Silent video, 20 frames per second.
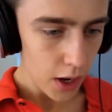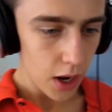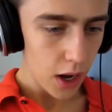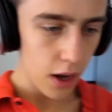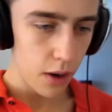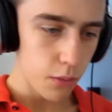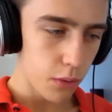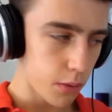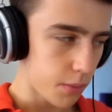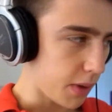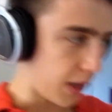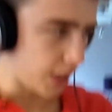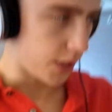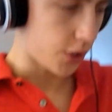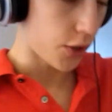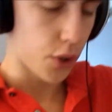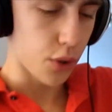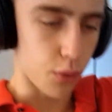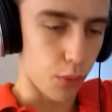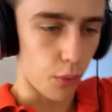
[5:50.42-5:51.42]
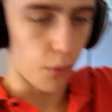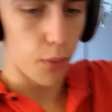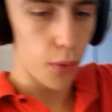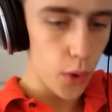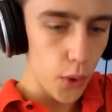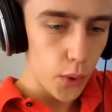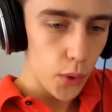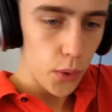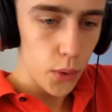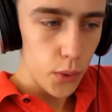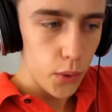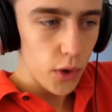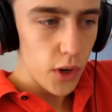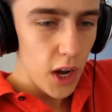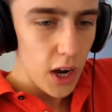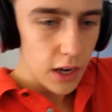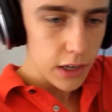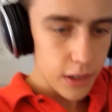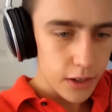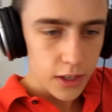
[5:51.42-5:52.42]
I would be screwed.
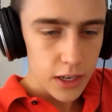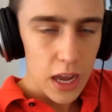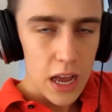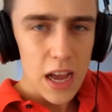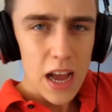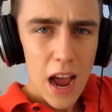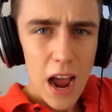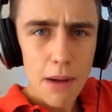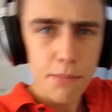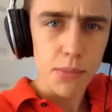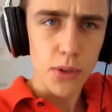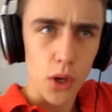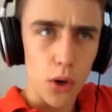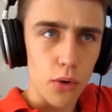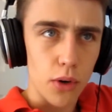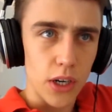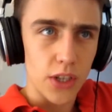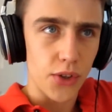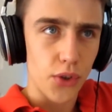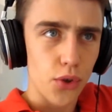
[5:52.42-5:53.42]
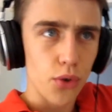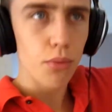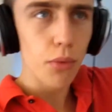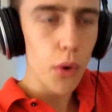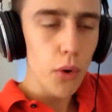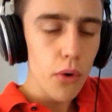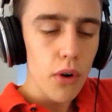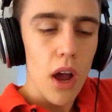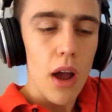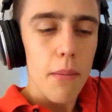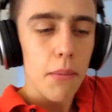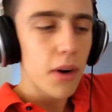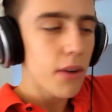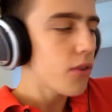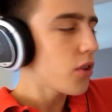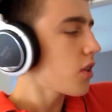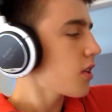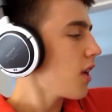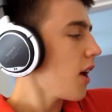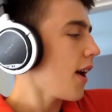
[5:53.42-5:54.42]
Absolutely screwed. But I
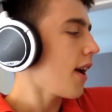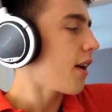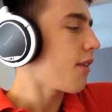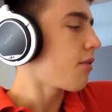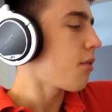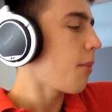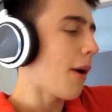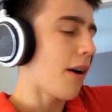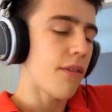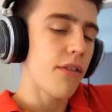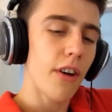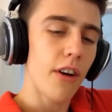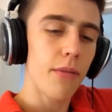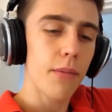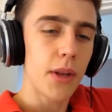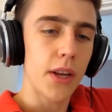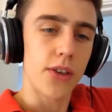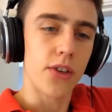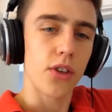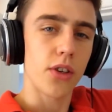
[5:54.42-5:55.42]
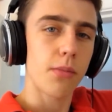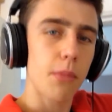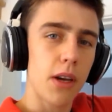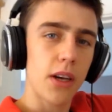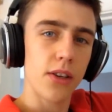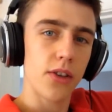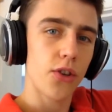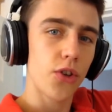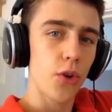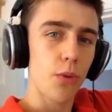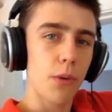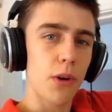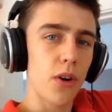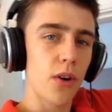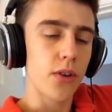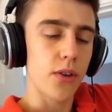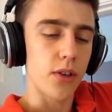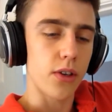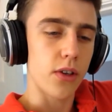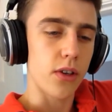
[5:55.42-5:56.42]
just sat here for about 5 minutes just making stupid
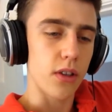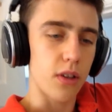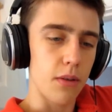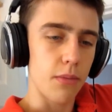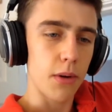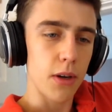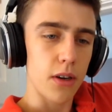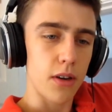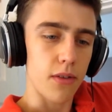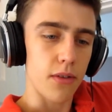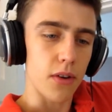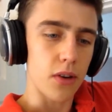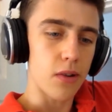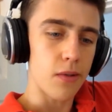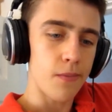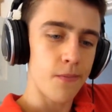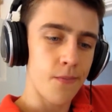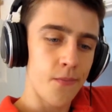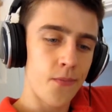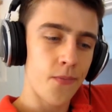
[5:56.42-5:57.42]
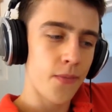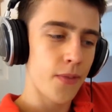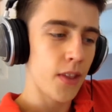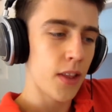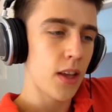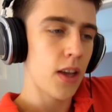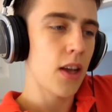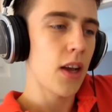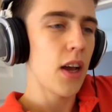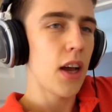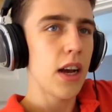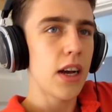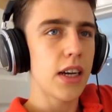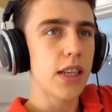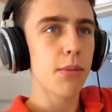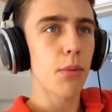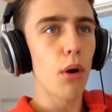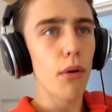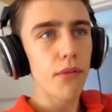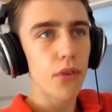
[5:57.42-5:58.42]
noises to their microphone.
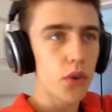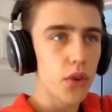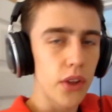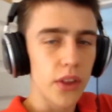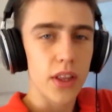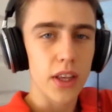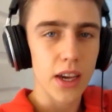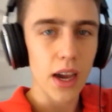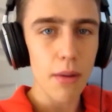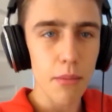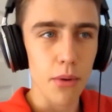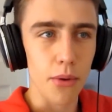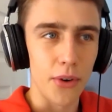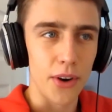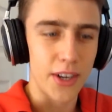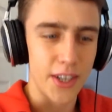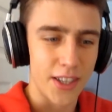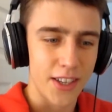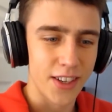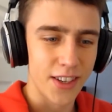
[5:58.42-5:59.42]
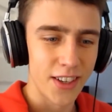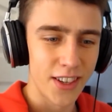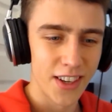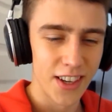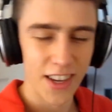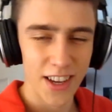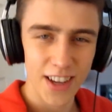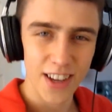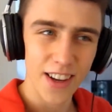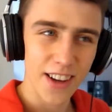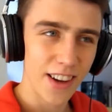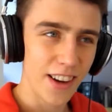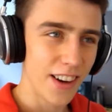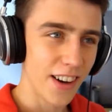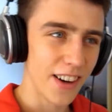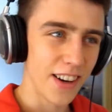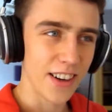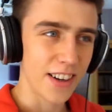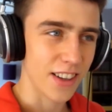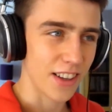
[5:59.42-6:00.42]
It's more fun than the camera is.
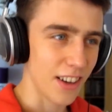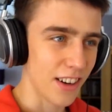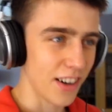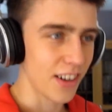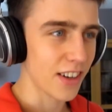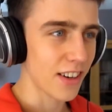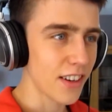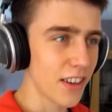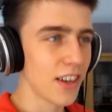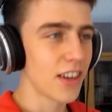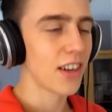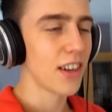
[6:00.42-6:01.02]
Oh, God.